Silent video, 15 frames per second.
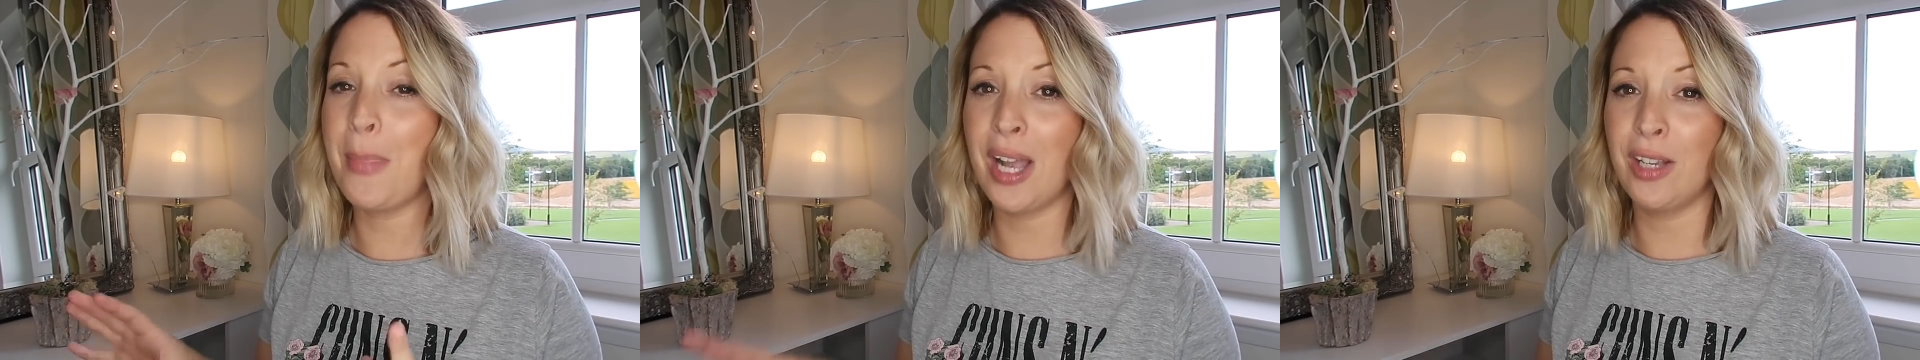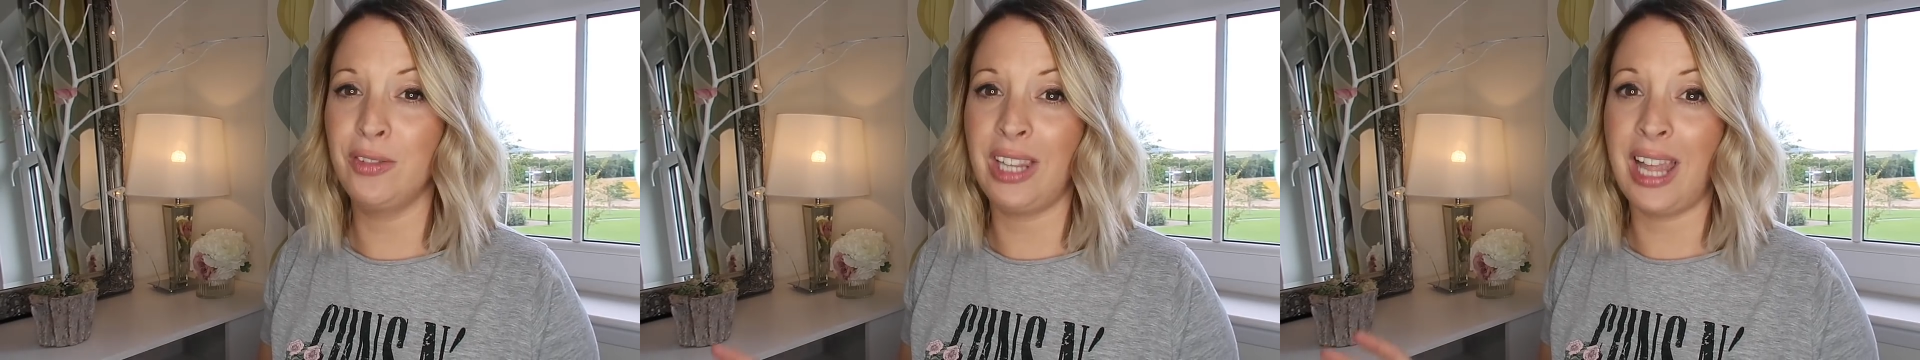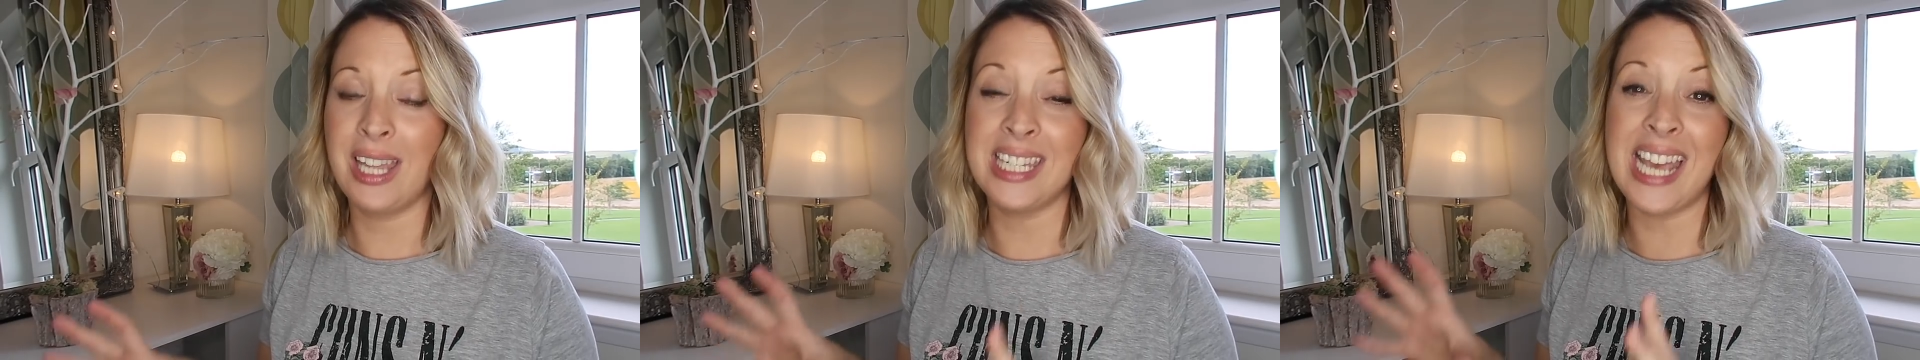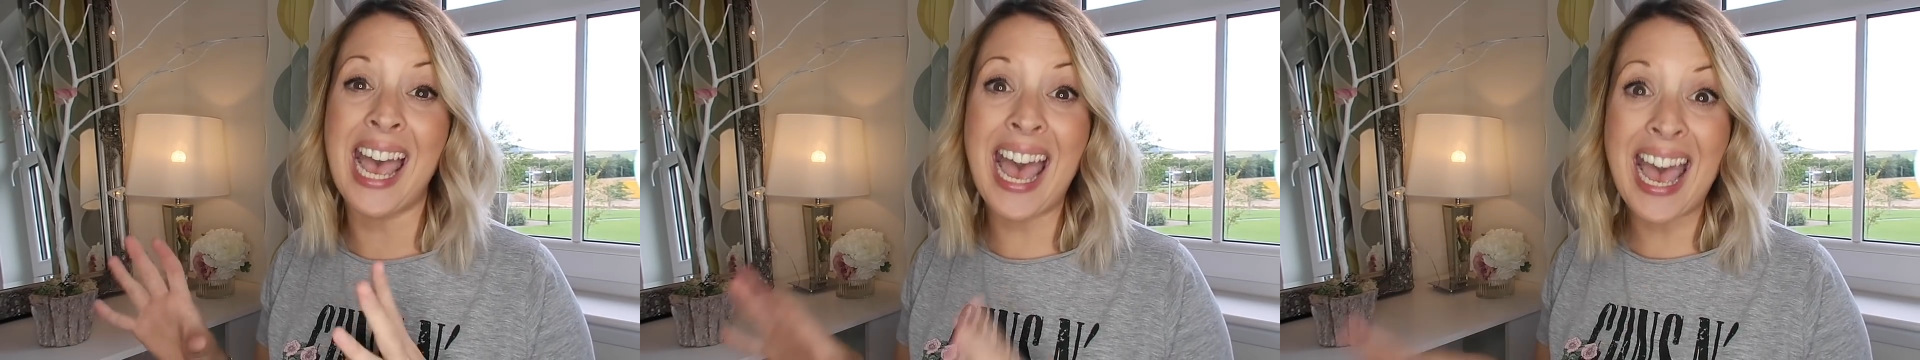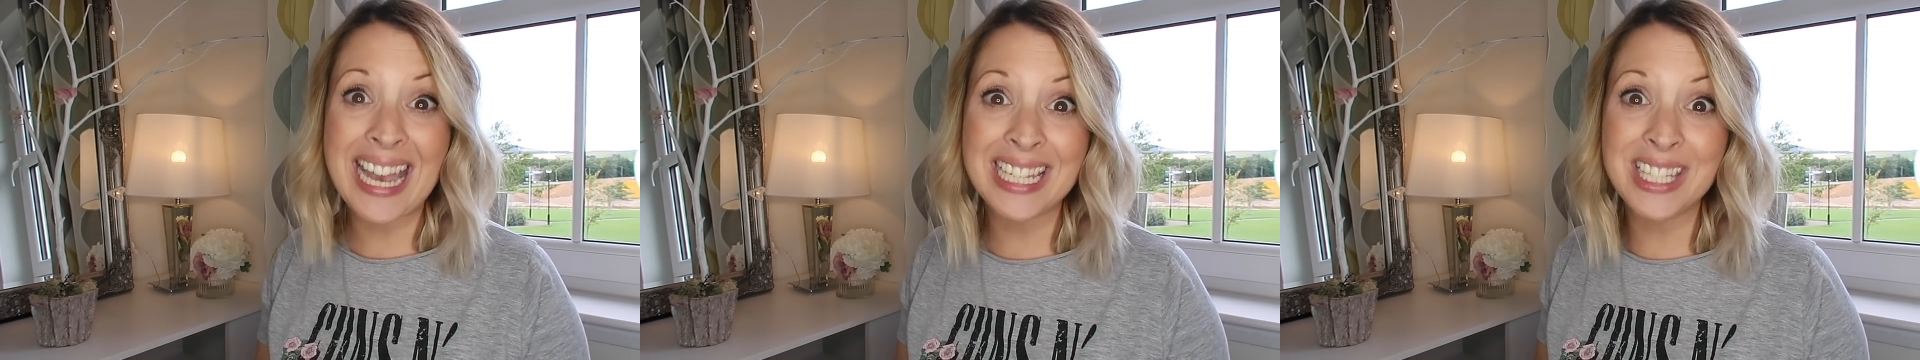Poundland
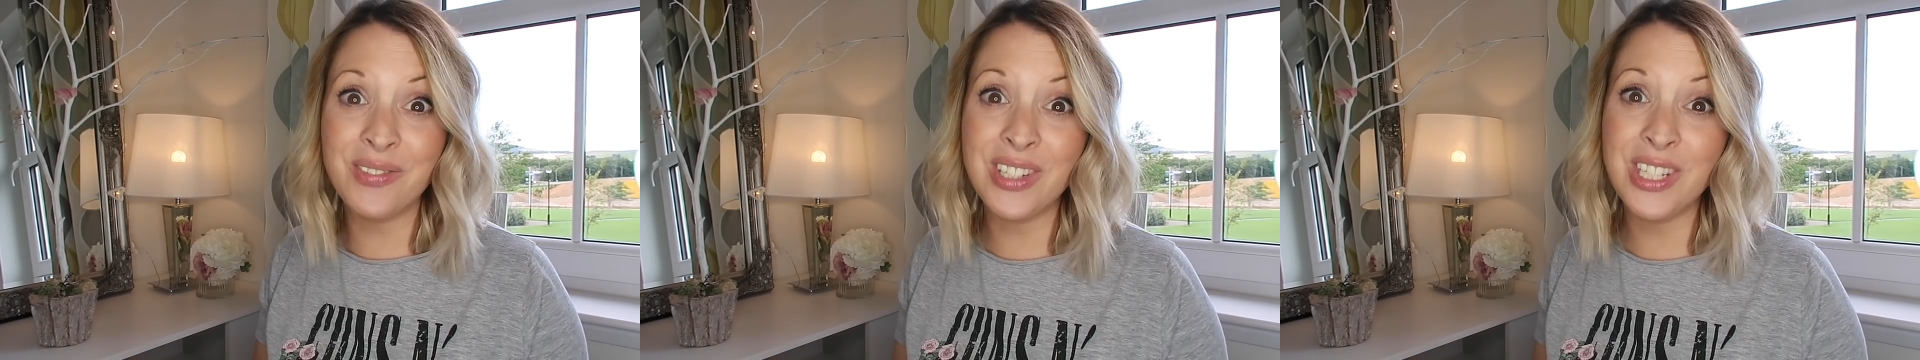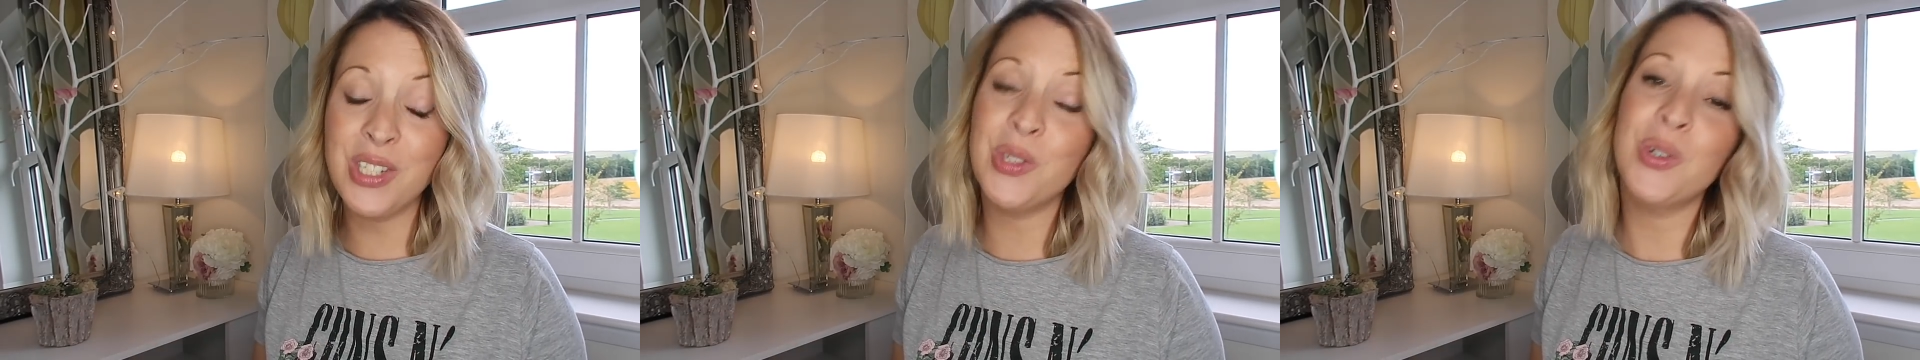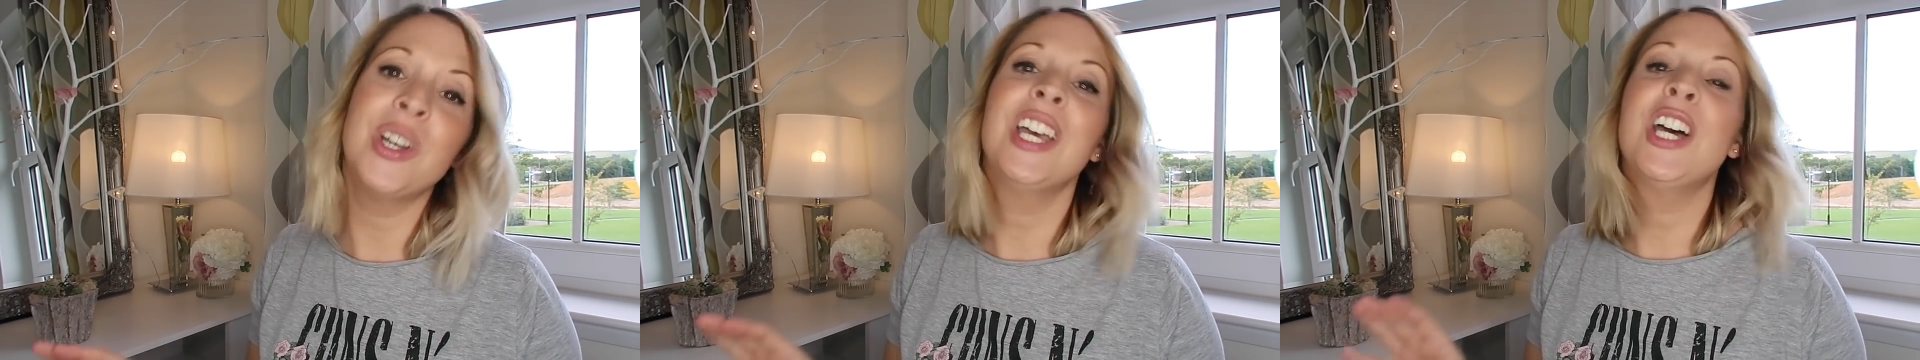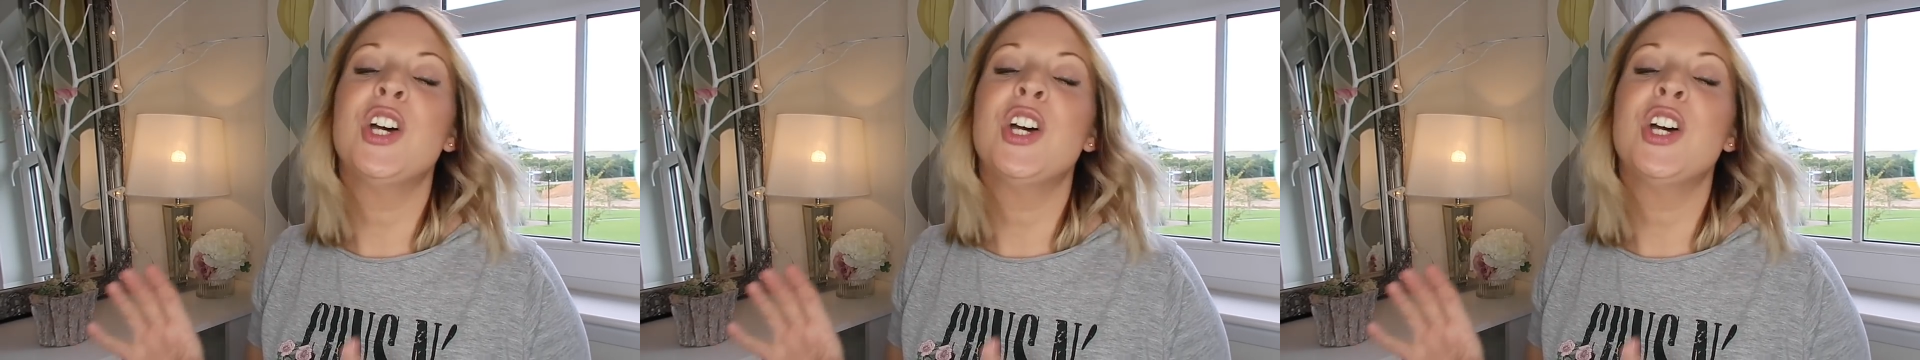hacks video.